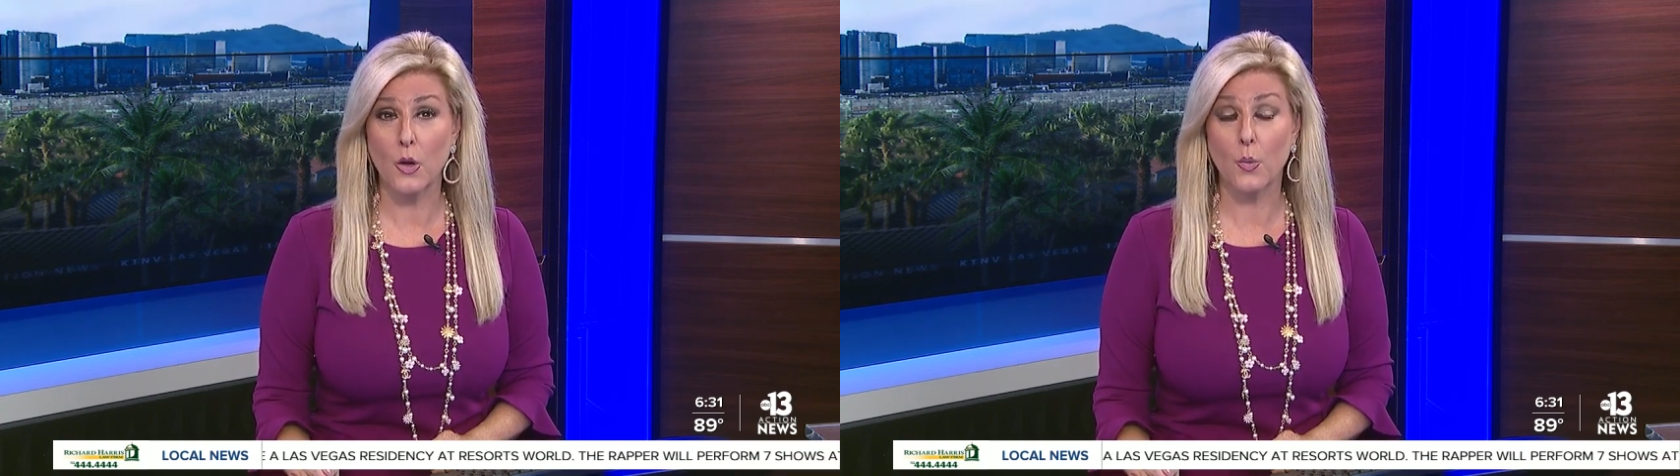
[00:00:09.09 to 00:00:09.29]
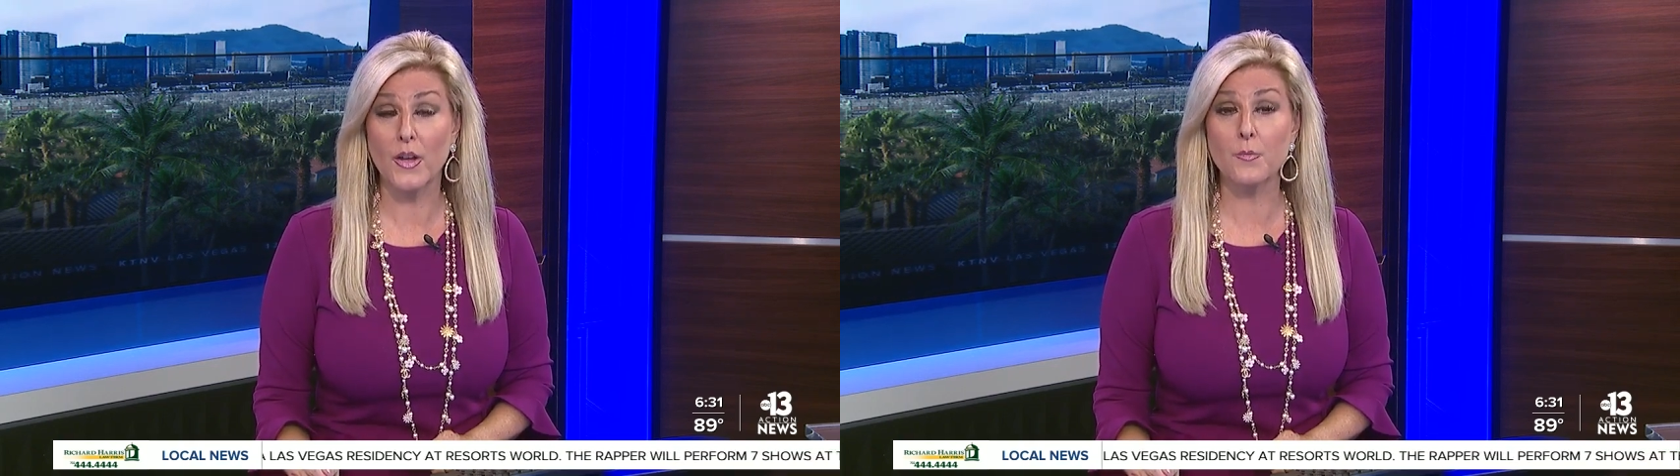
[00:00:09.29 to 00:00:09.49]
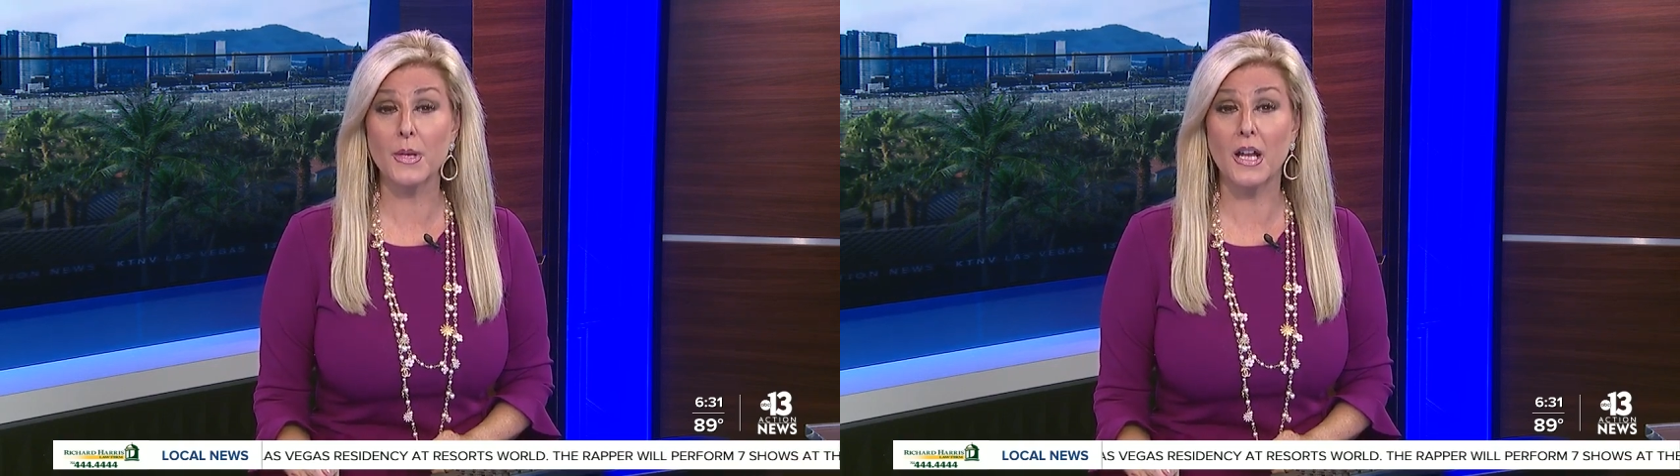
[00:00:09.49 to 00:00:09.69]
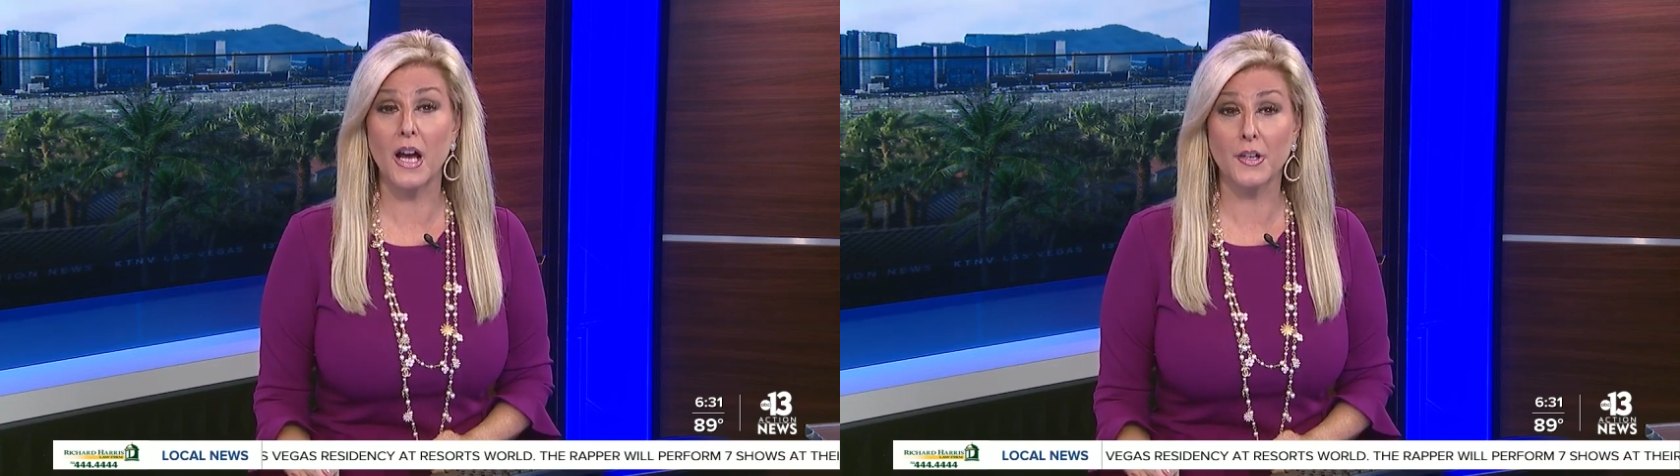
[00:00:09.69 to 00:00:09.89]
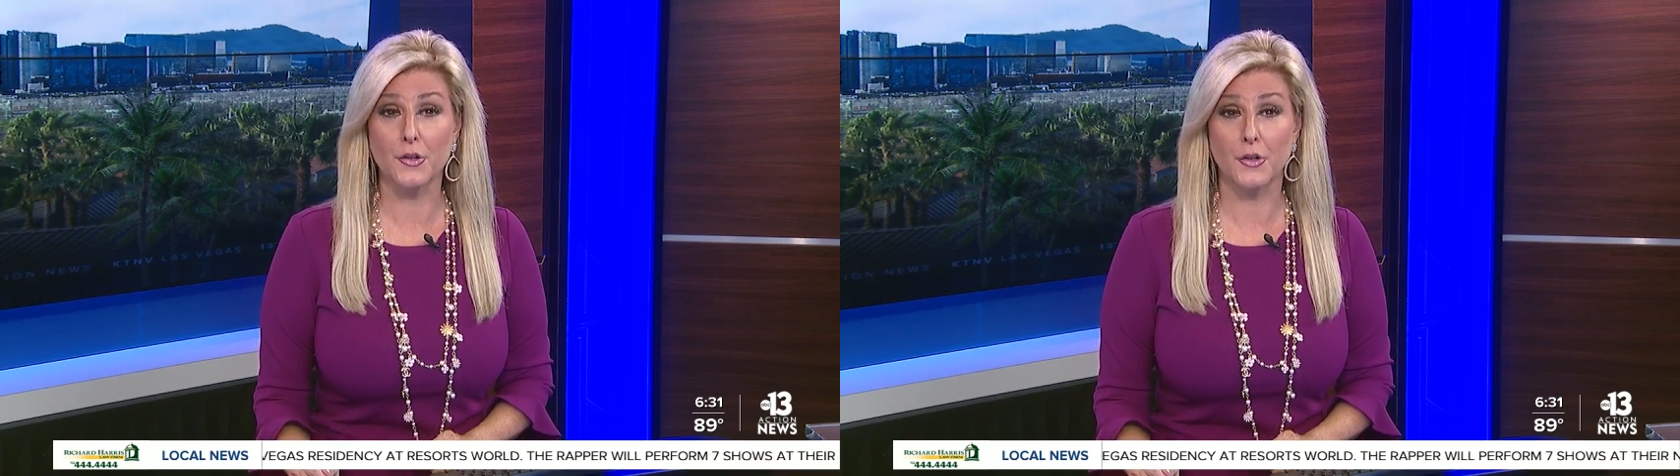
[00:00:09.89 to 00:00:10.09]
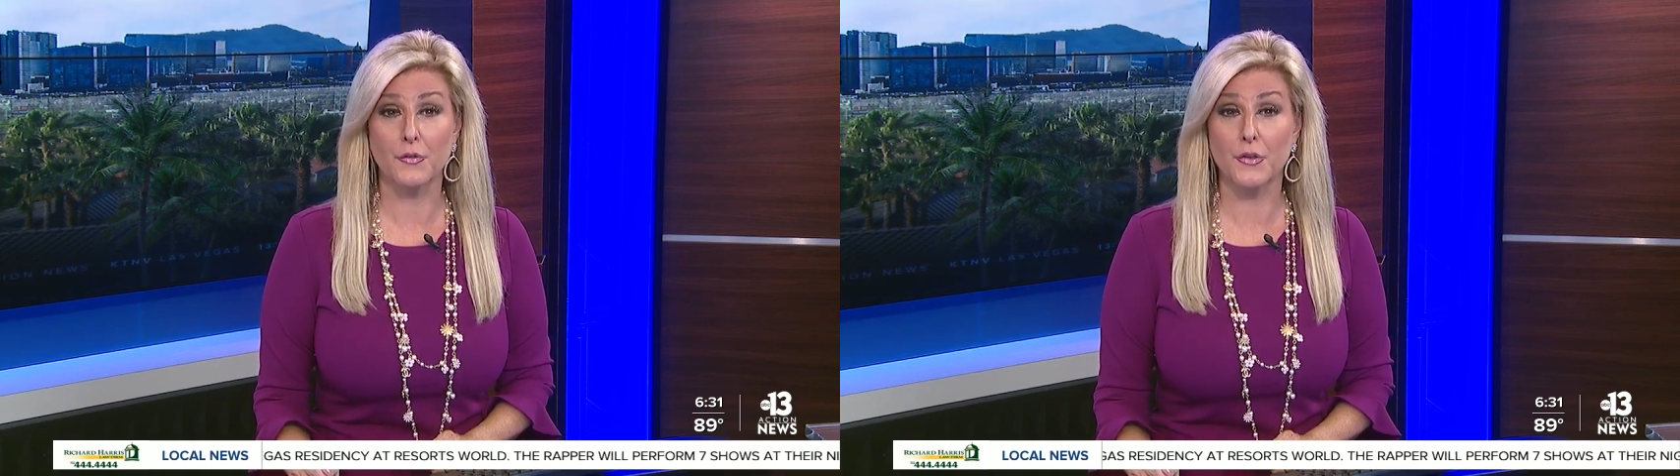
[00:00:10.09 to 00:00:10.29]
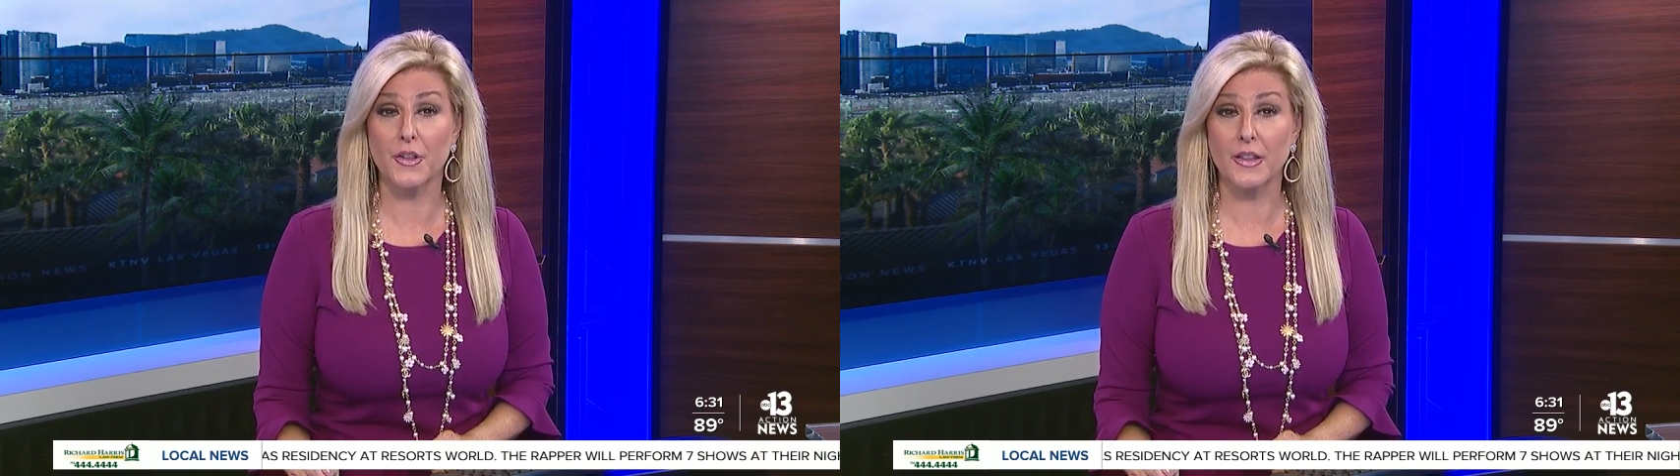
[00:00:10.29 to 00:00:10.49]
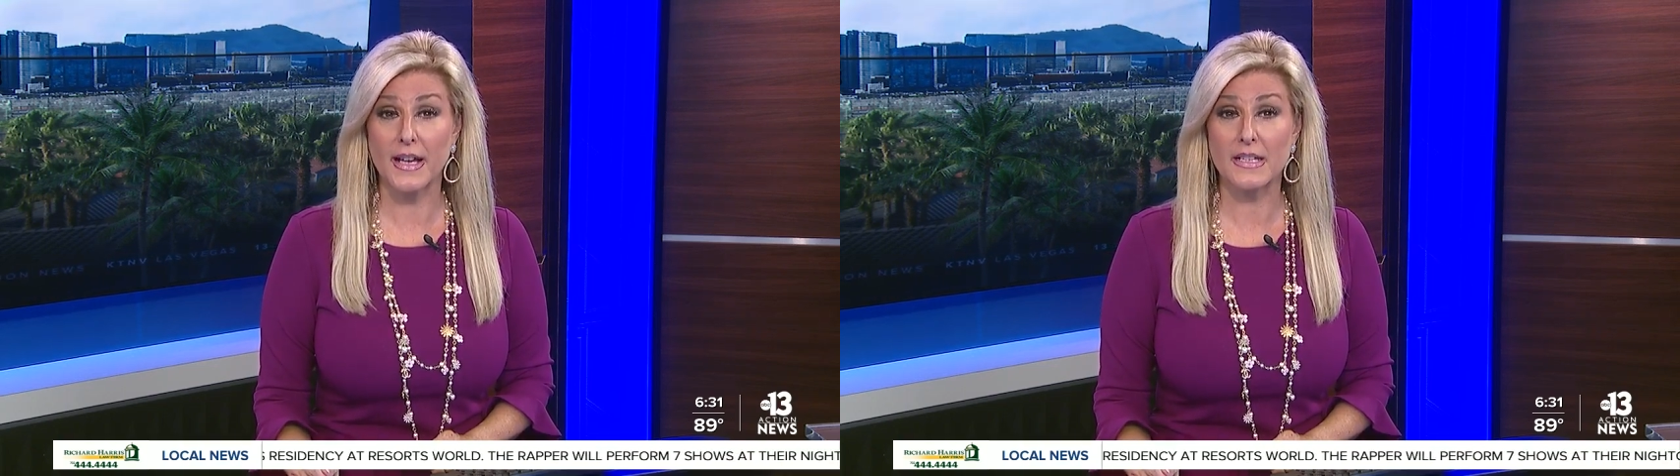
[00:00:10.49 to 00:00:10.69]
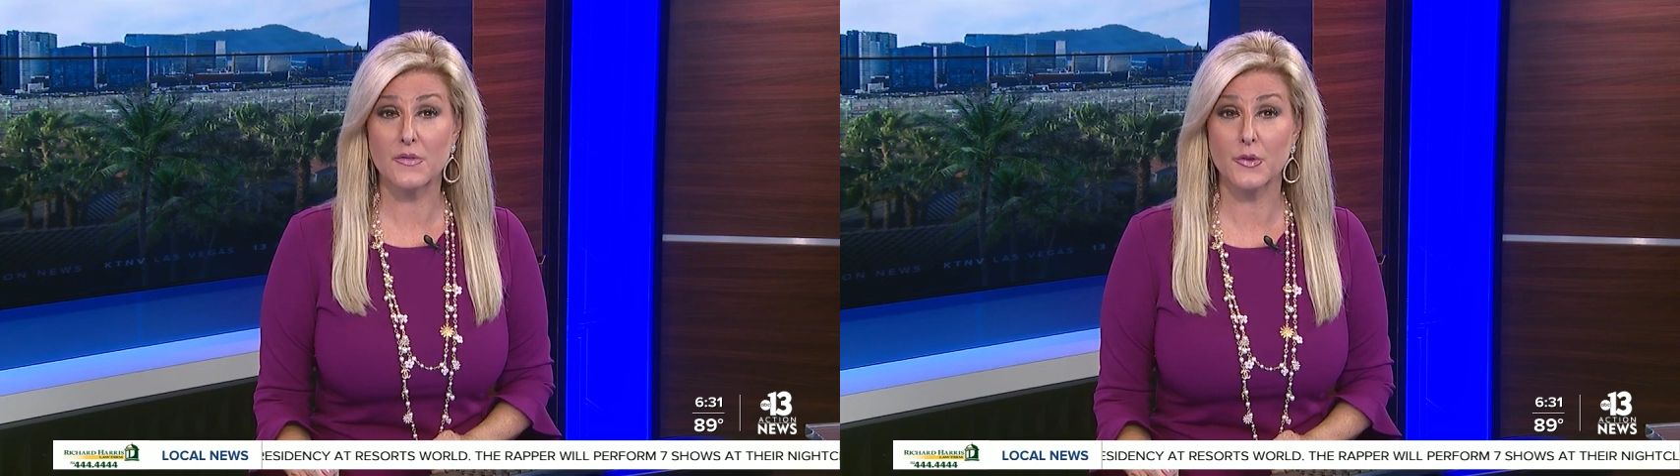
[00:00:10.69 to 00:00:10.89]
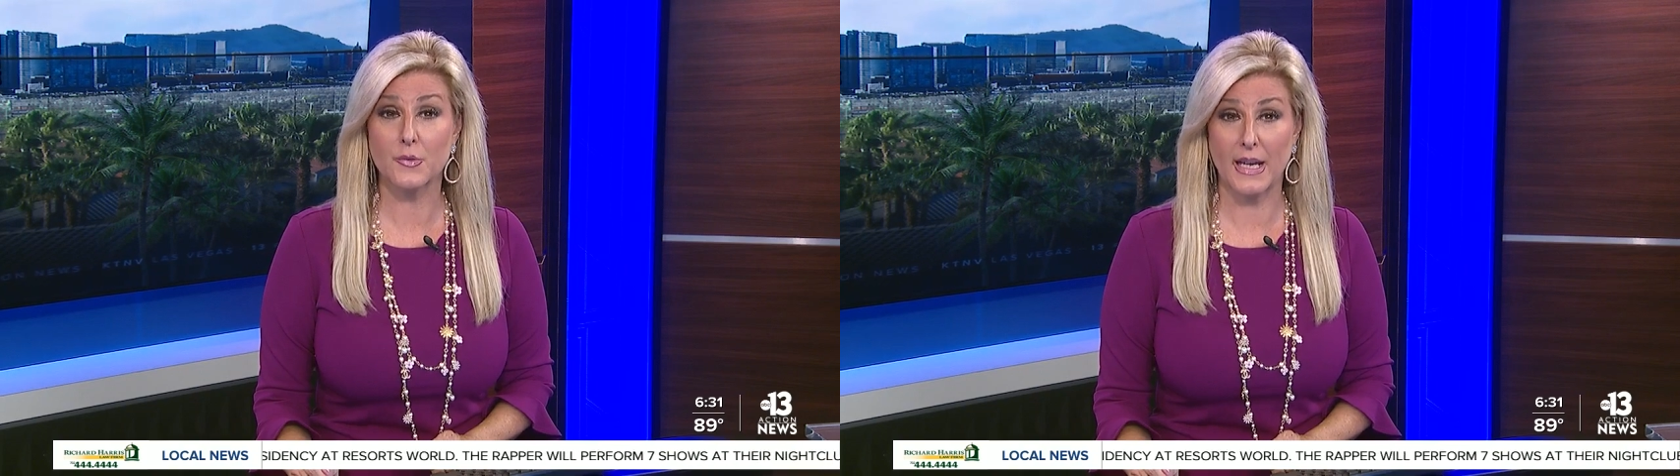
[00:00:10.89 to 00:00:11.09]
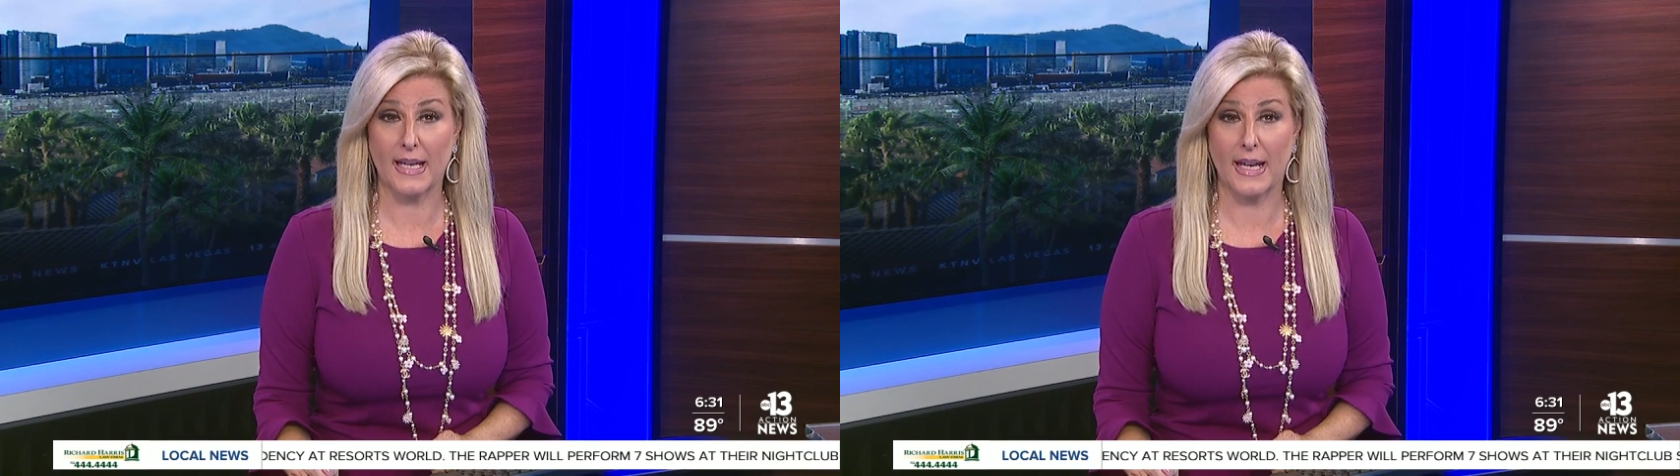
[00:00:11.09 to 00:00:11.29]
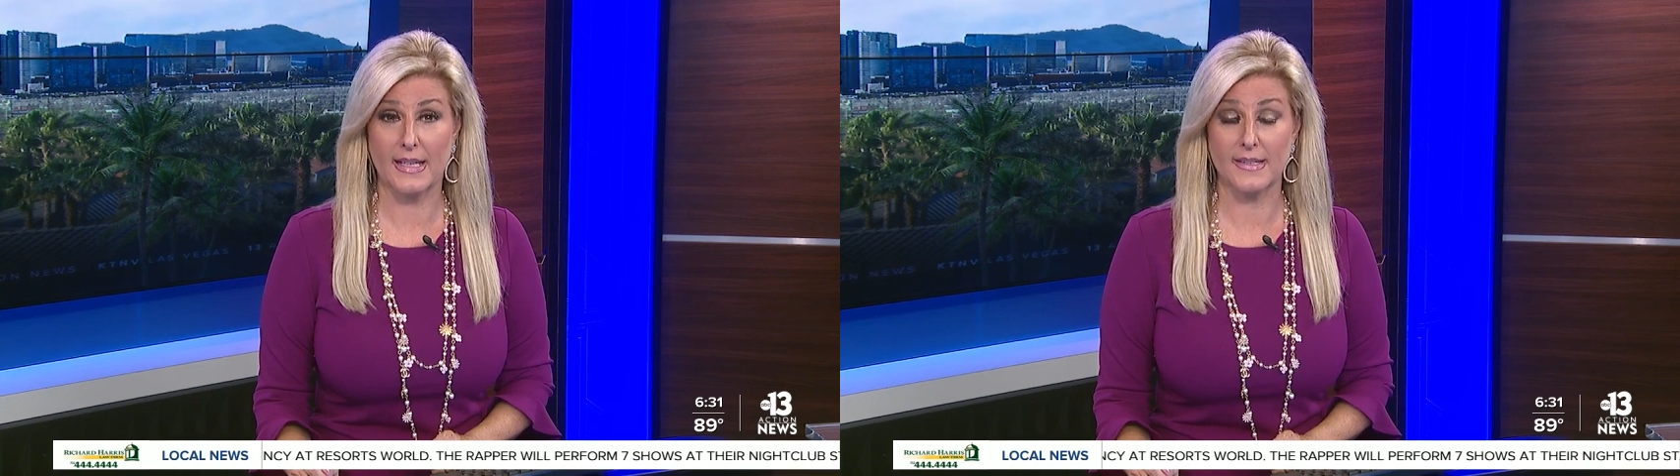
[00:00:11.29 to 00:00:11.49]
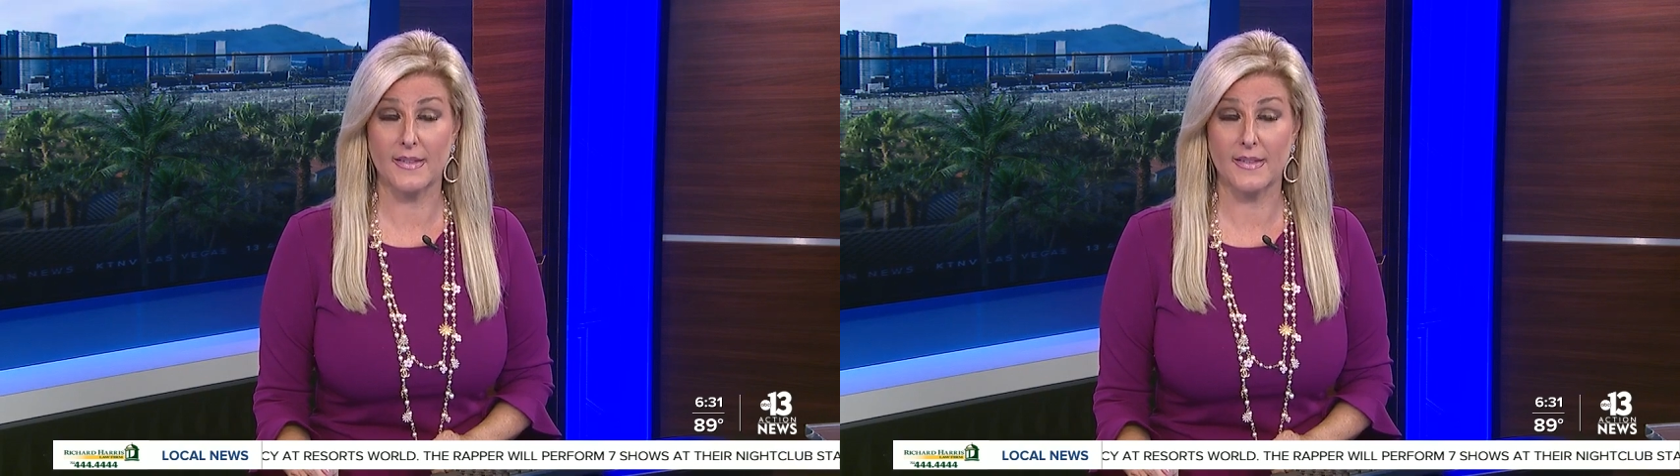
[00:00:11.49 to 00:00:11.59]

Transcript: we have been under for the last few decades?